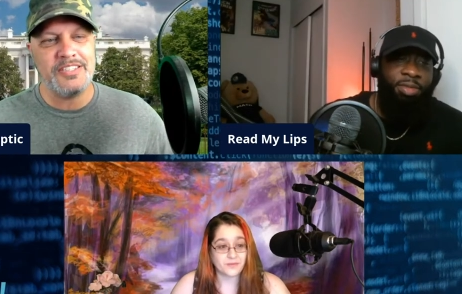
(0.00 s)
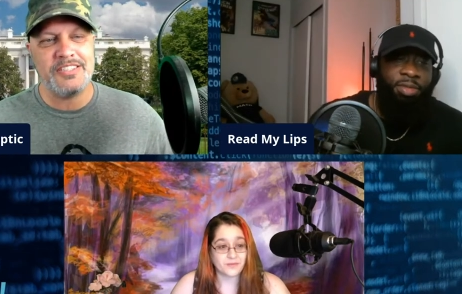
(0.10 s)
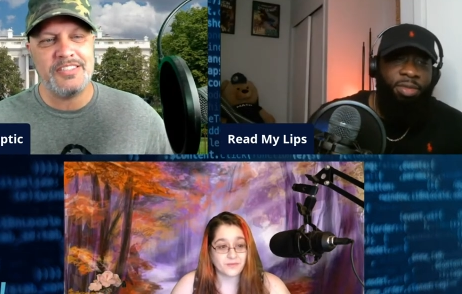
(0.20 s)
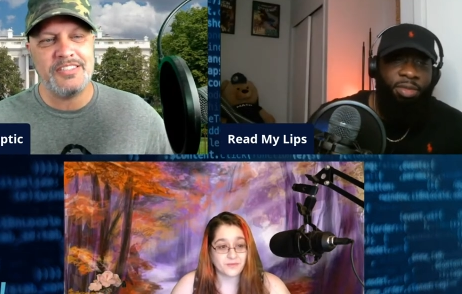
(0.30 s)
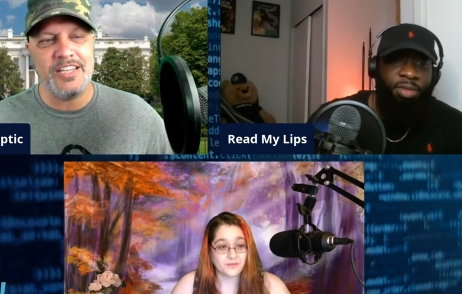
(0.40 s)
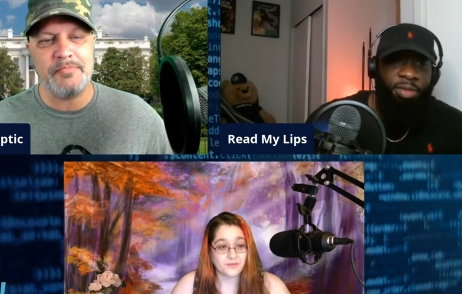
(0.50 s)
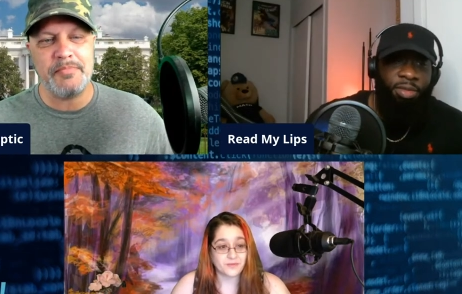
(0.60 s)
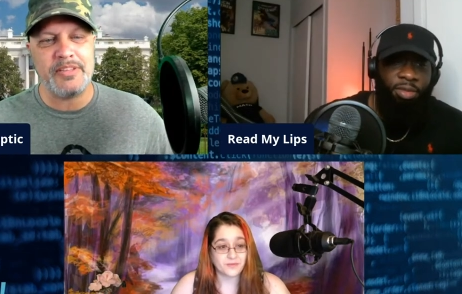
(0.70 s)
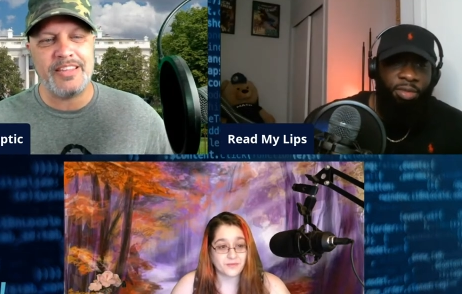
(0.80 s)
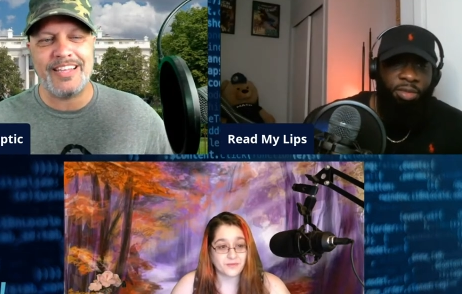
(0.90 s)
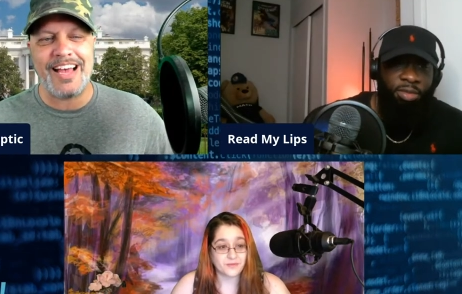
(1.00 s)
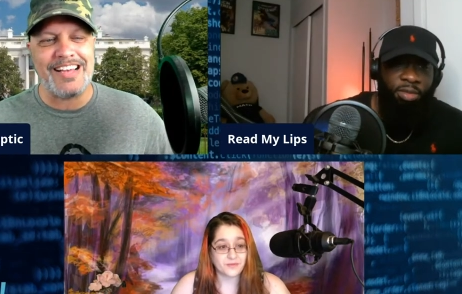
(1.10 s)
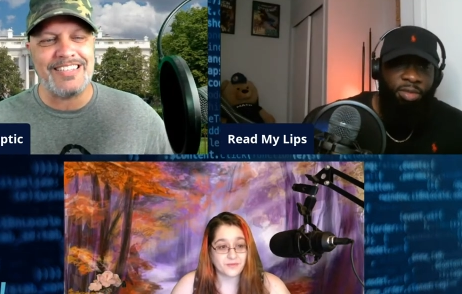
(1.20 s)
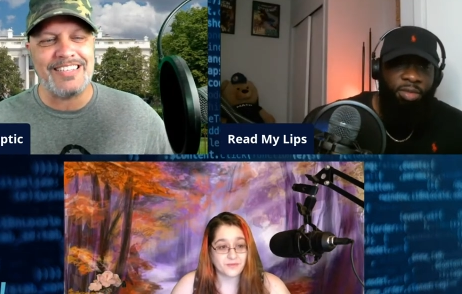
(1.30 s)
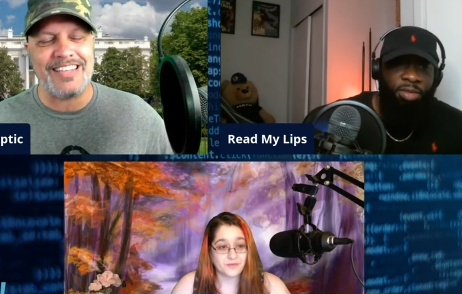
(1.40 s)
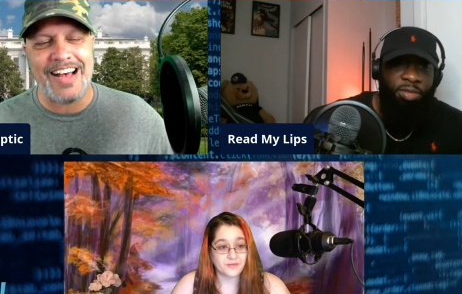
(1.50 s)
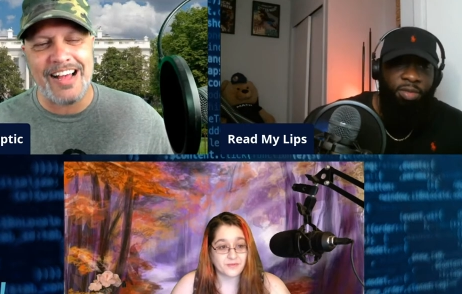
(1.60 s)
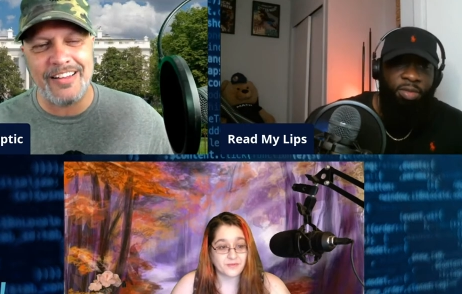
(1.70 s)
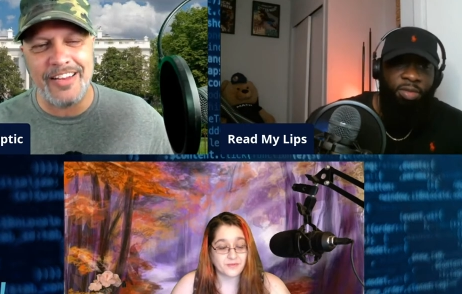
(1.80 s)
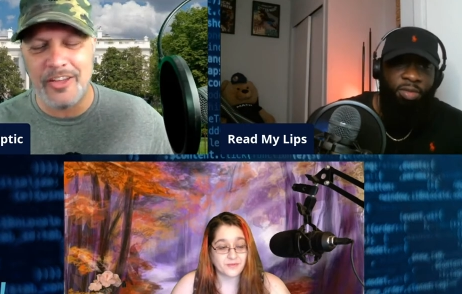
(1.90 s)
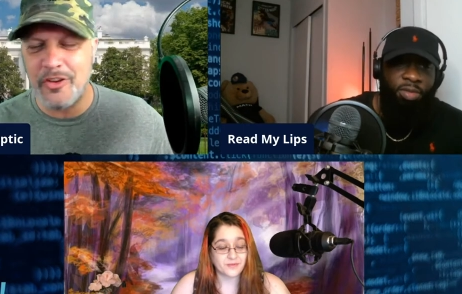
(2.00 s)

Speaker 1: this, this but guys, it's the holiday.